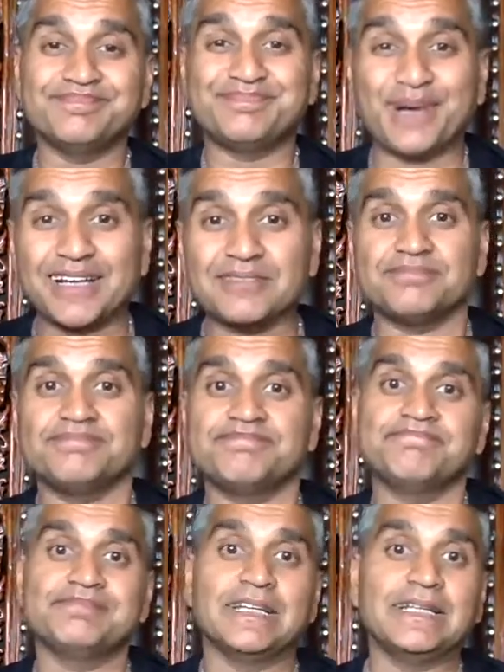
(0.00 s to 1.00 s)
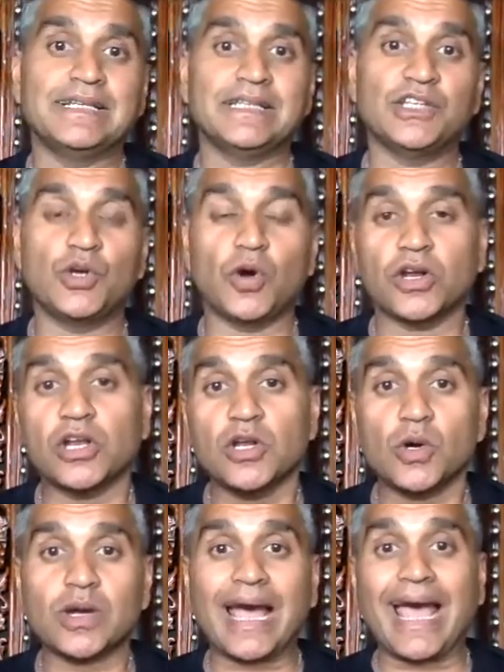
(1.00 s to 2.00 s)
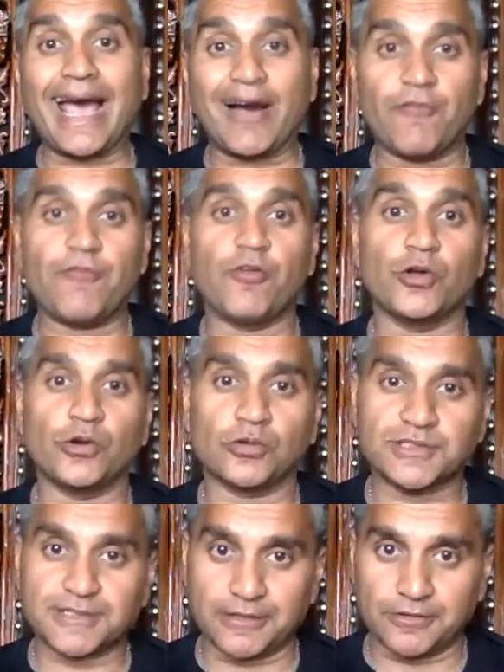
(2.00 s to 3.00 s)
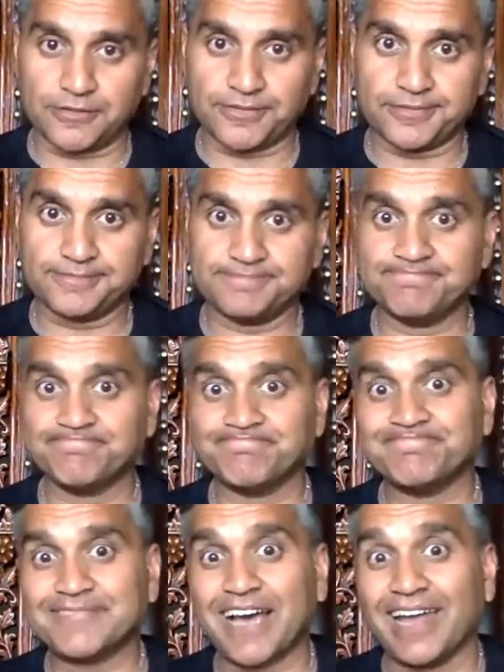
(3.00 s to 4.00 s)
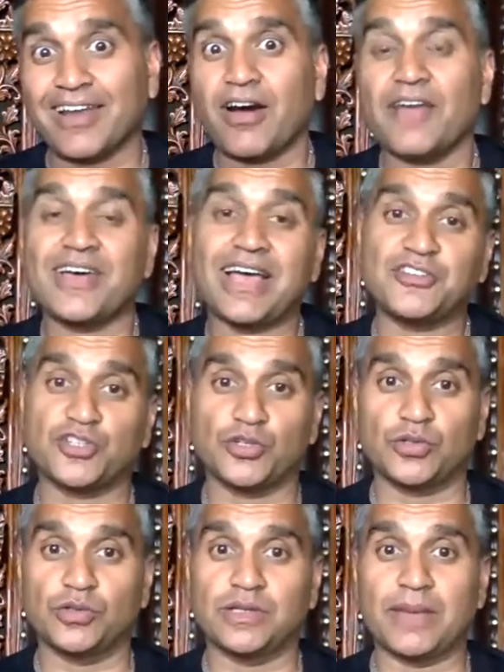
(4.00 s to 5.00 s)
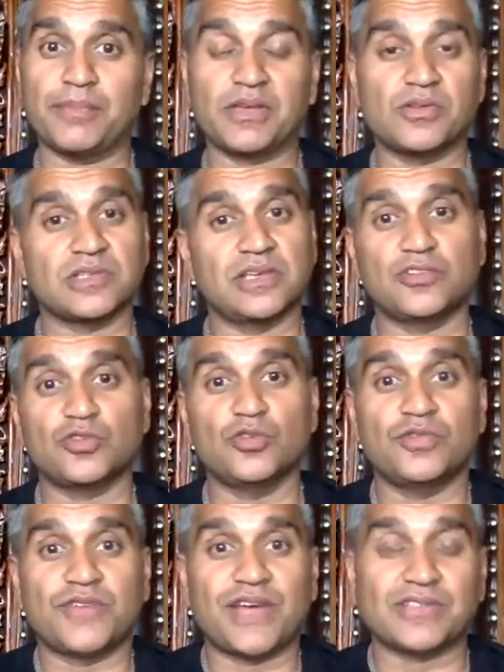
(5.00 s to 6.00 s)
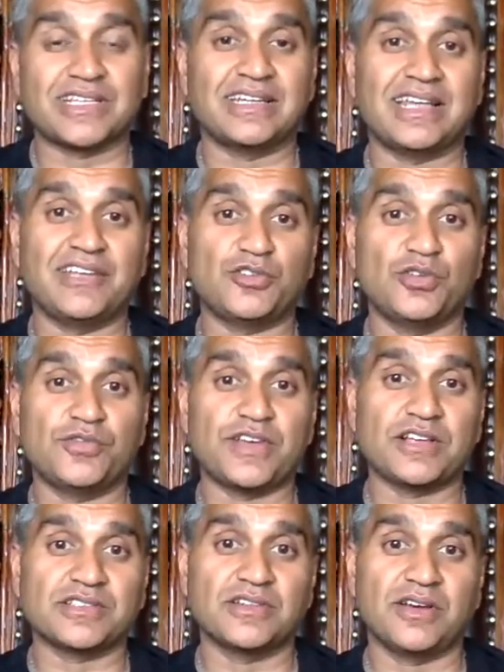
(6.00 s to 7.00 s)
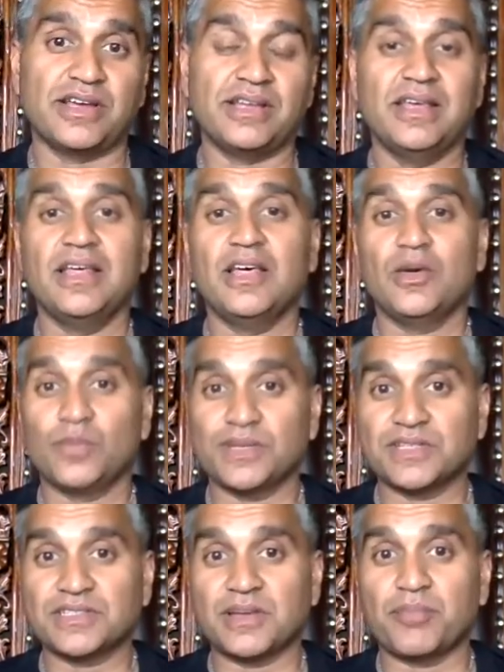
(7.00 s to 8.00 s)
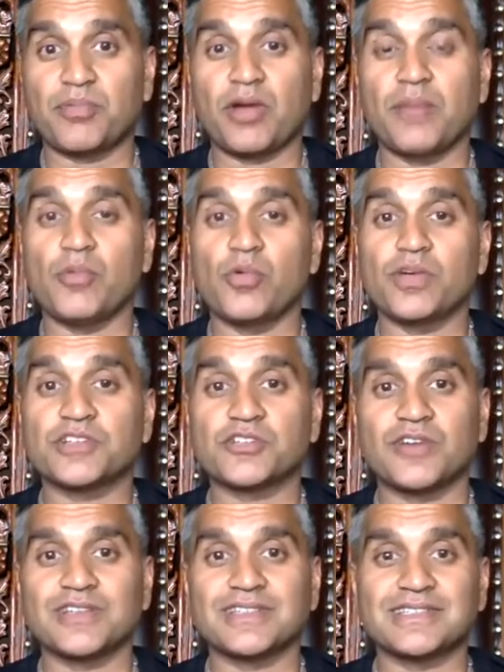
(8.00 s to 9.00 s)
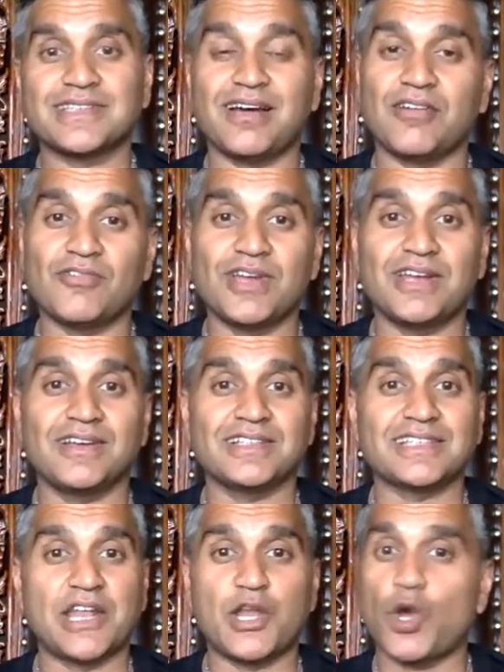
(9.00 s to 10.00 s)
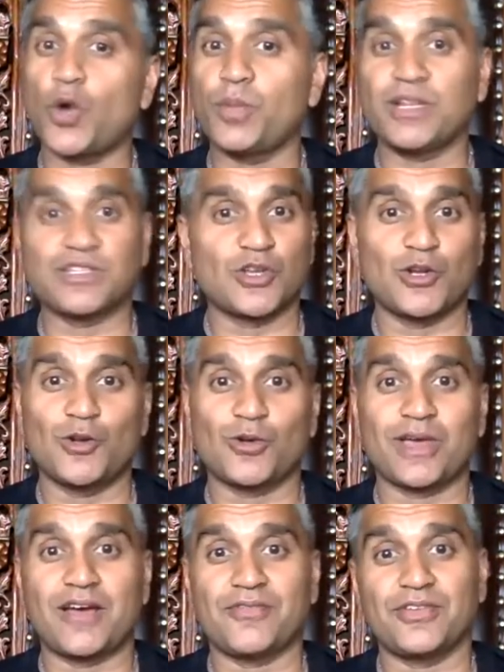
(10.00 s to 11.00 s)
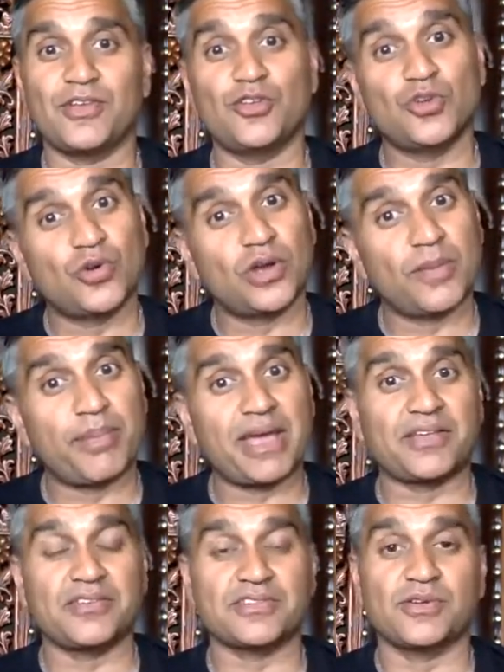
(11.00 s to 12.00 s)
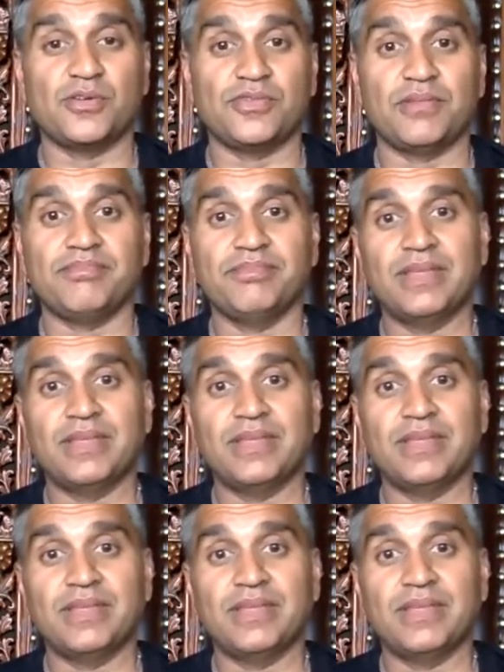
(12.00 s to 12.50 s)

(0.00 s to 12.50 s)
But you've got to look out for yourself. And I've had to do that because in 2008, 2009, when the subprime mortgage crisis hit, I realized that nobody's going to look out for you. You've got to back yourself up.